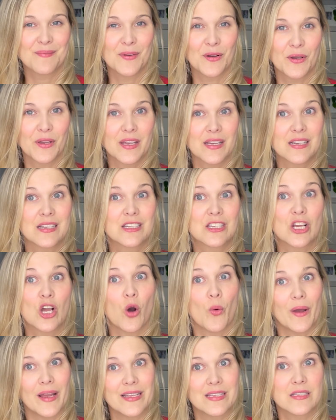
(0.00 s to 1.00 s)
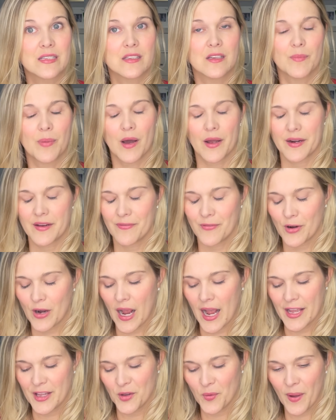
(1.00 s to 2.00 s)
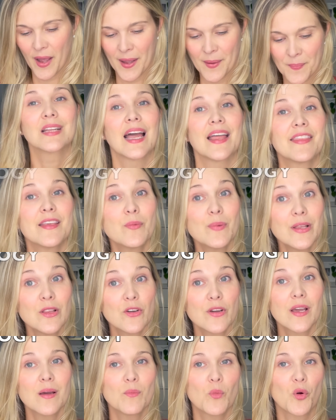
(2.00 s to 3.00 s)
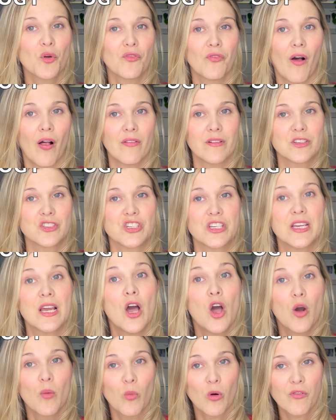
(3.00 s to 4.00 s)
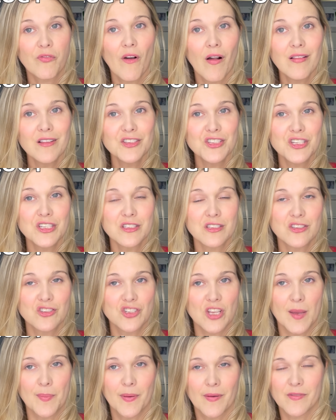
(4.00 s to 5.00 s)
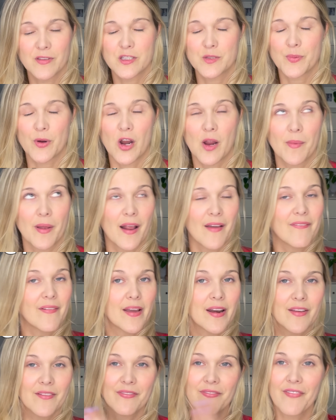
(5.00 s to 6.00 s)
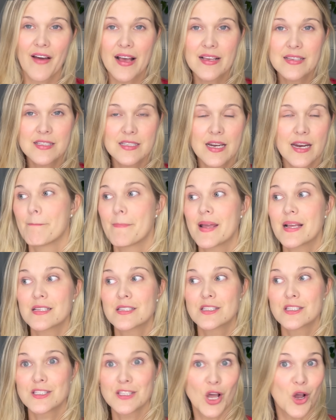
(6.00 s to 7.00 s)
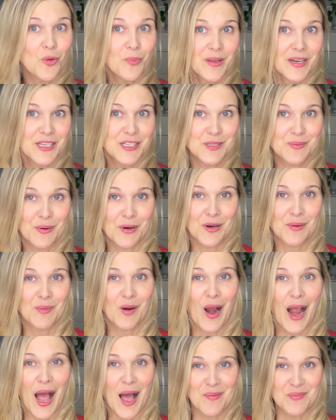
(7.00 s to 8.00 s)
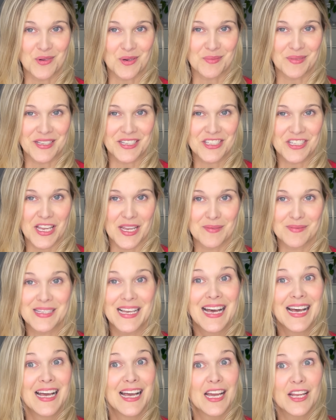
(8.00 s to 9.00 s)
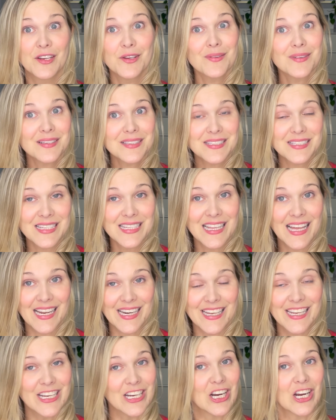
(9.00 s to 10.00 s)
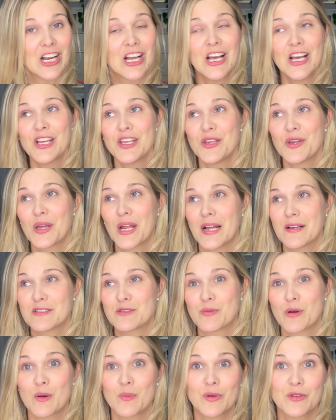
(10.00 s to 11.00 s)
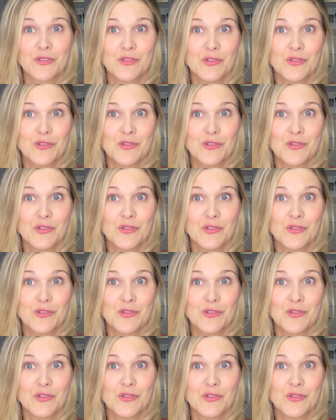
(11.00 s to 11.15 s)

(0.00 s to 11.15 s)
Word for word: million to go into the body for IUI. And then we look at morphology. Morphology is the shape of the sperm, and I find it fascinating because so many sperm are abnormally shaped. And you can see that here. You can have sperm with